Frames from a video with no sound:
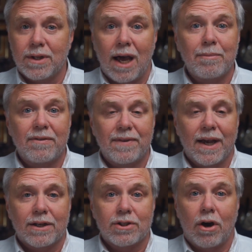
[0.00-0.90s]
not be
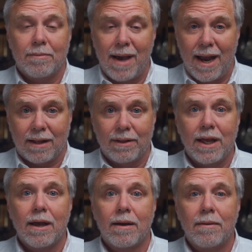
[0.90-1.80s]
fixed
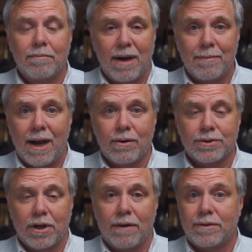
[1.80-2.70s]
automatically by
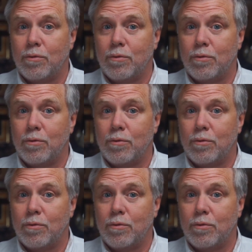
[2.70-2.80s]
Microsoft.